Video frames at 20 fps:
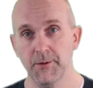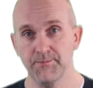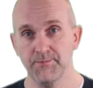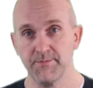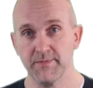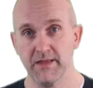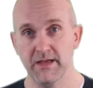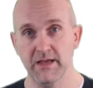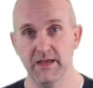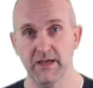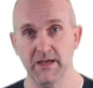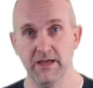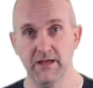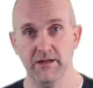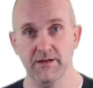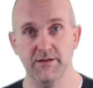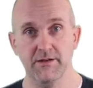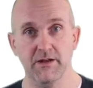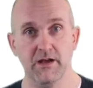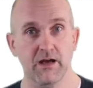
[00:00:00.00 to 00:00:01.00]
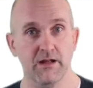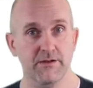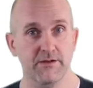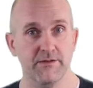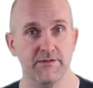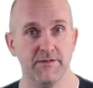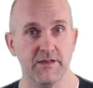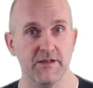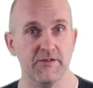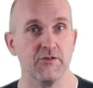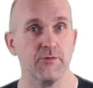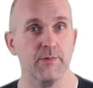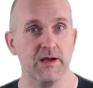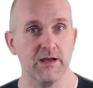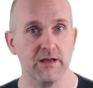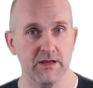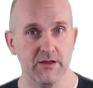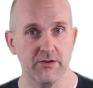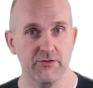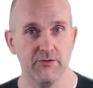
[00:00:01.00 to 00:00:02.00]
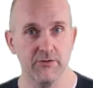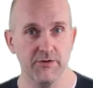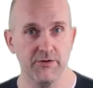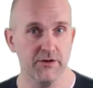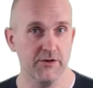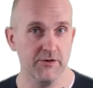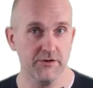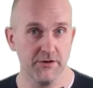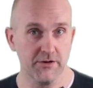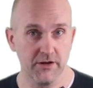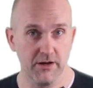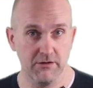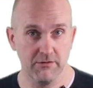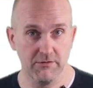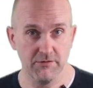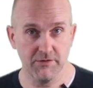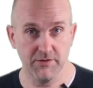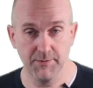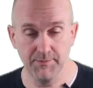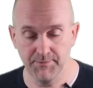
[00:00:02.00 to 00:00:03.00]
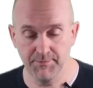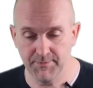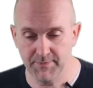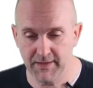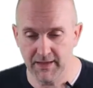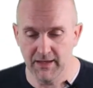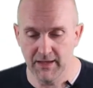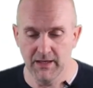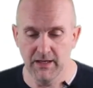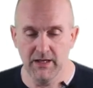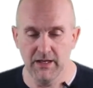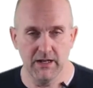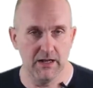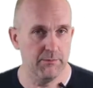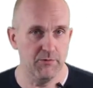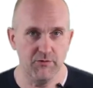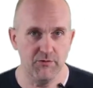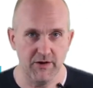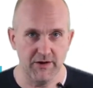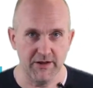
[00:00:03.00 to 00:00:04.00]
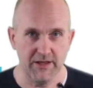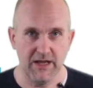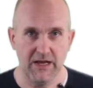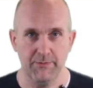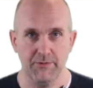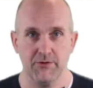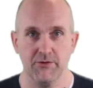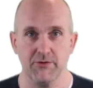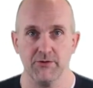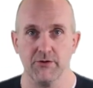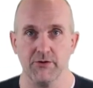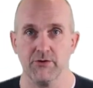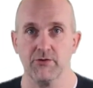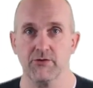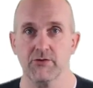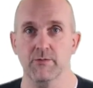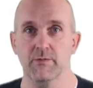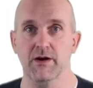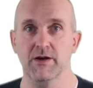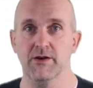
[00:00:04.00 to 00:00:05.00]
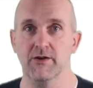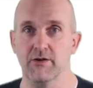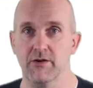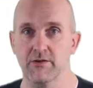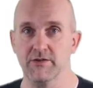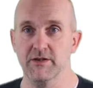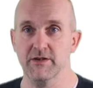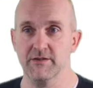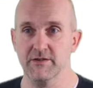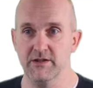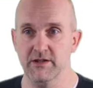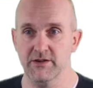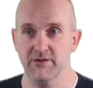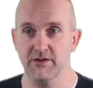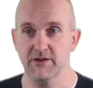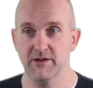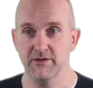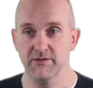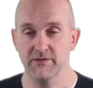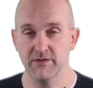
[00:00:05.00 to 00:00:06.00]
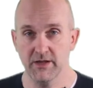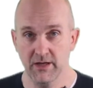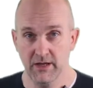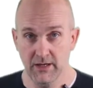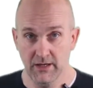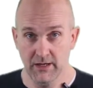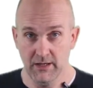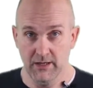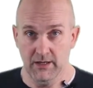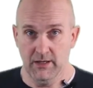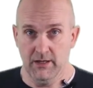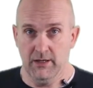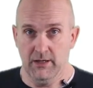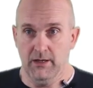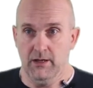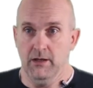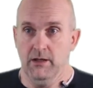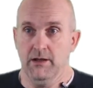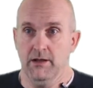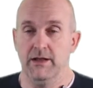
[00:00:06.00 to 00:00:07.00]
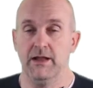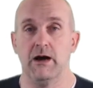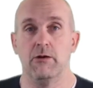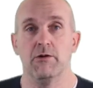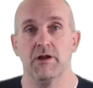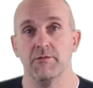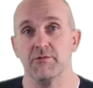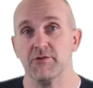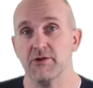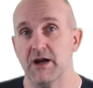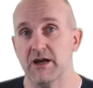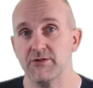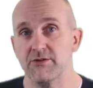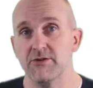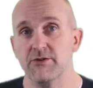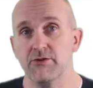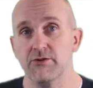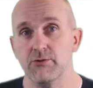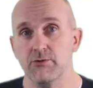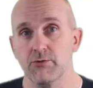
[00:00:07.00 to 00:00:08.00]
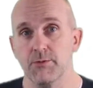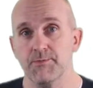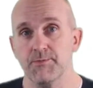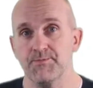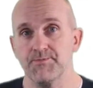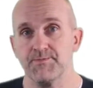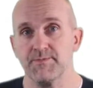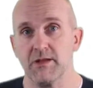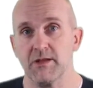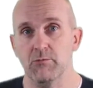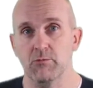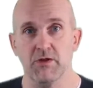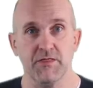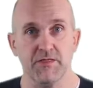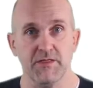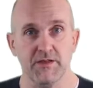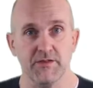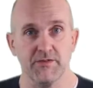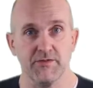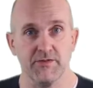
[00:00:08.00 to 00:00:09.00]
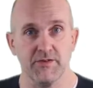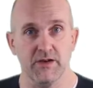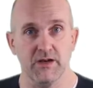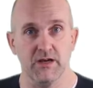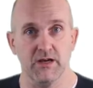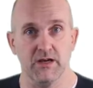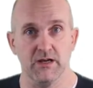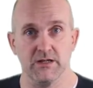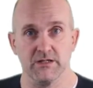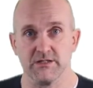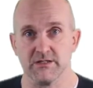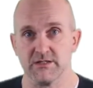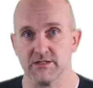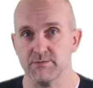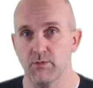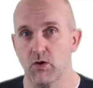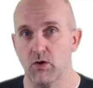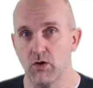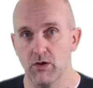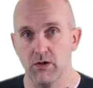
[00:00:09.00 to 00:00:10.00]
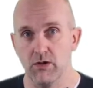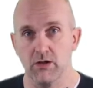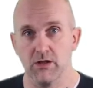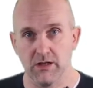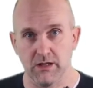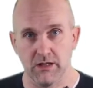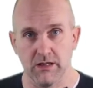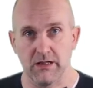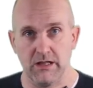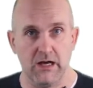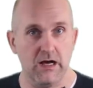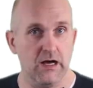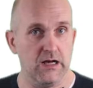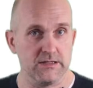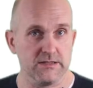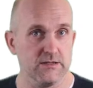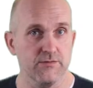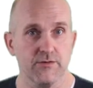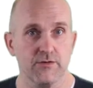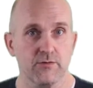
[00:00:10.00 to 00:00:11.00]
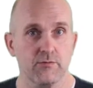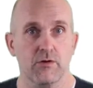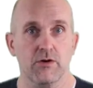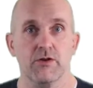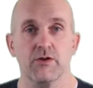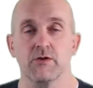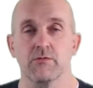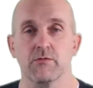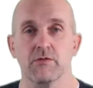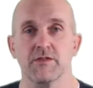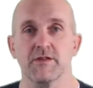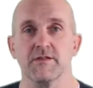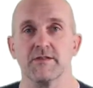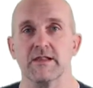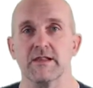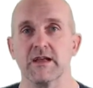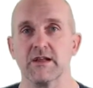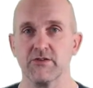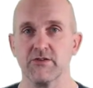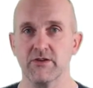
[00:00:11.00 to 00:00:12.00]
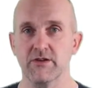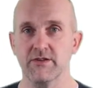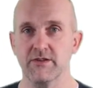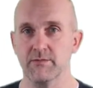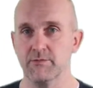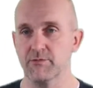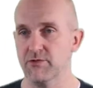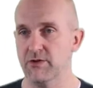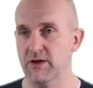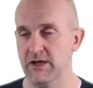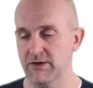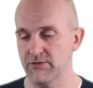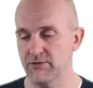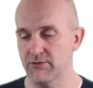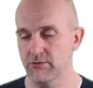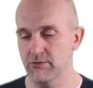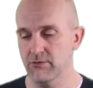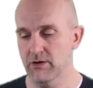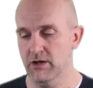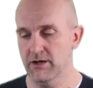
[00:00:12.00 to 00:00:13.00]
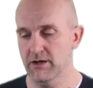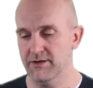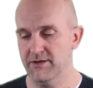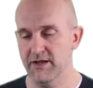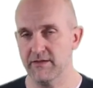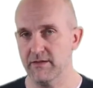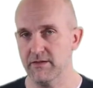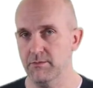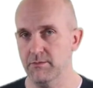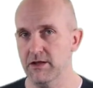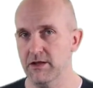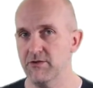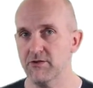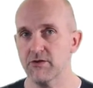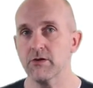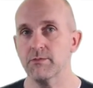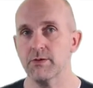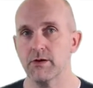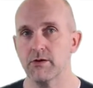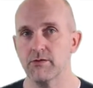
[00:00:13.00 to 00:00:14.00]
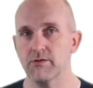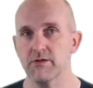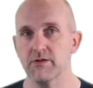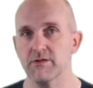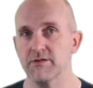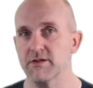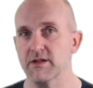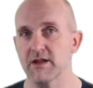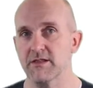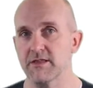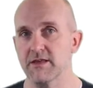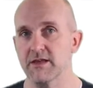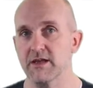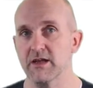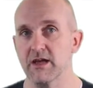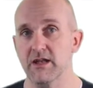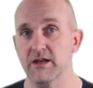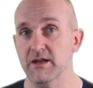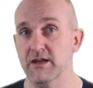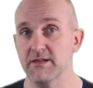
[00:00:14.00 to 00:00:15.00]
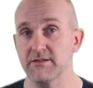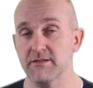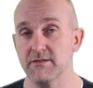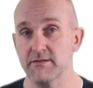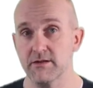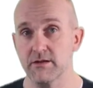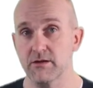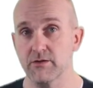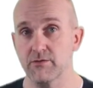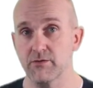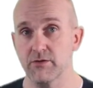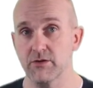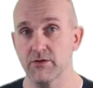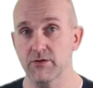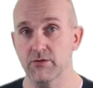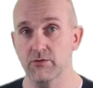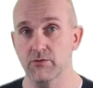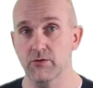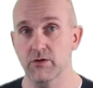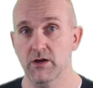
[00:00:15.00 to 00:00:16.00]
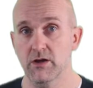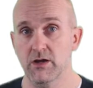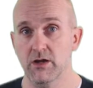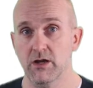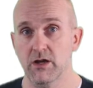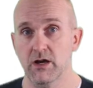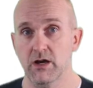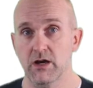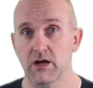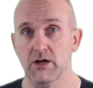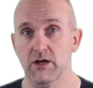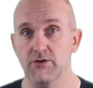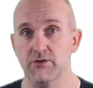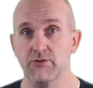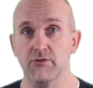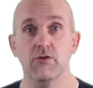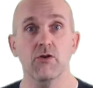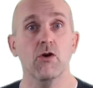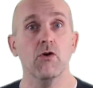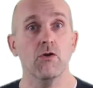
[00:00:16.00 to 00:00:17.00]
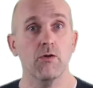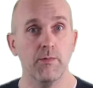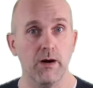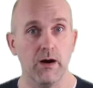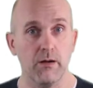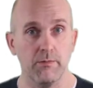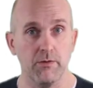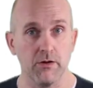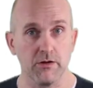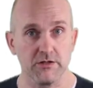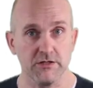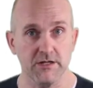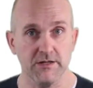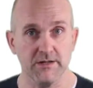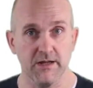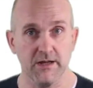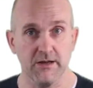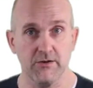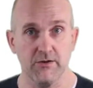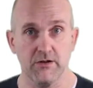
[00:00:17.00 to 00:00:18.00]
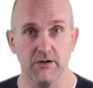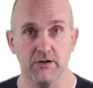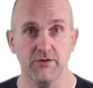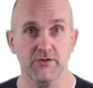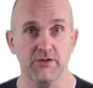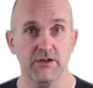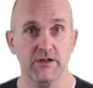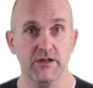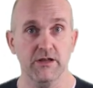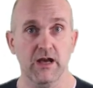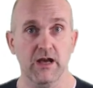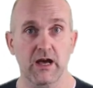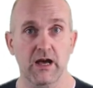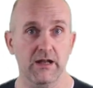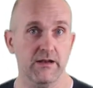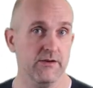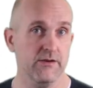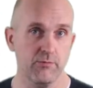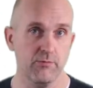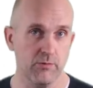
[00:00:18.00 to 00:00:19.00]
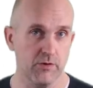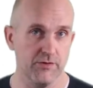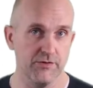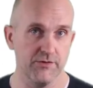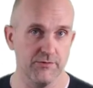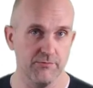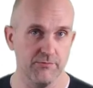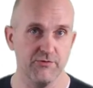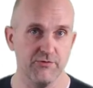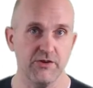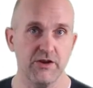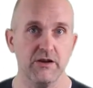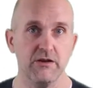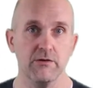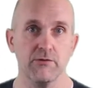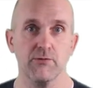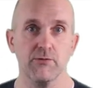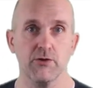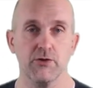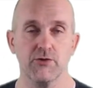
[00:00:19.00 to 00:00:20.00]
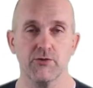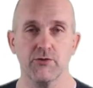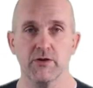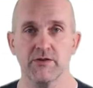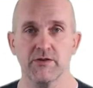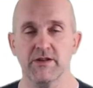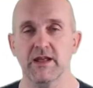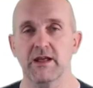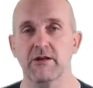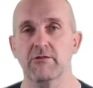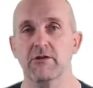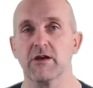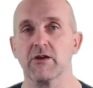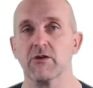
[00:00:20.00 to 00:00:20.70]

a central bank issued digital currency. I'd be very happy to talk to you about all of these initiatives. Now, what I'm trying to do with this small class, if you want, or with this lecture, is I'm trying to take the major components that I think are necessary for you to know about blockchain technology and what's generally referred to as an area called